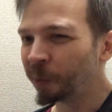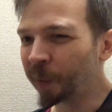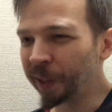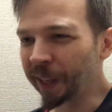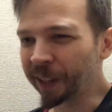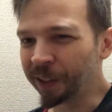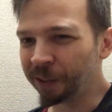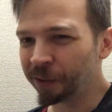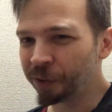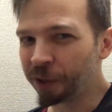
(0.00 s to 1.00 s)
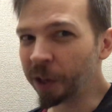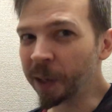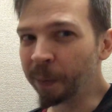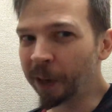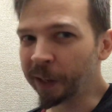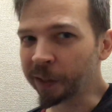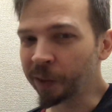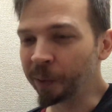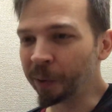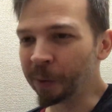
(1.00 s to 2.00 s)
with like a shitty
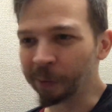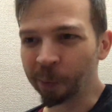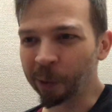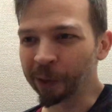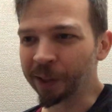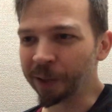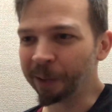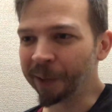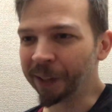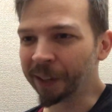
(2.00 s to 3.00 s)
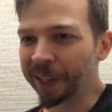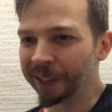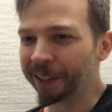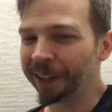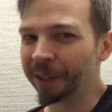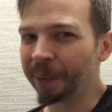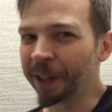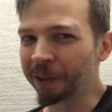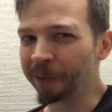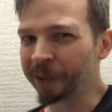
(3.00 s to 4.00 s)
boss who overworks you and constantly
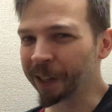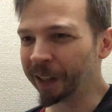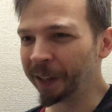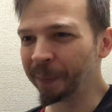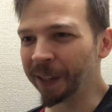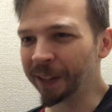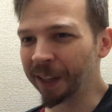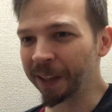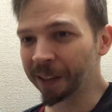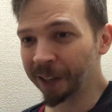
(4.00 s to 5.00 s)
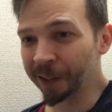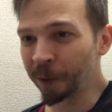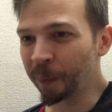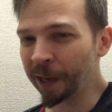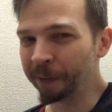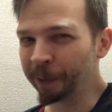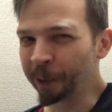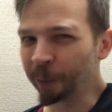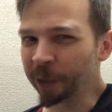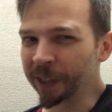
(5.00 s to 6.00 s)
demands overtime and cuts your pay for
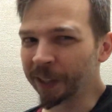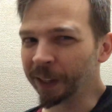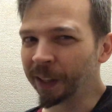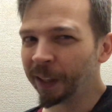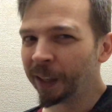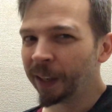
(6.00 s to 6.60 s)
no reason.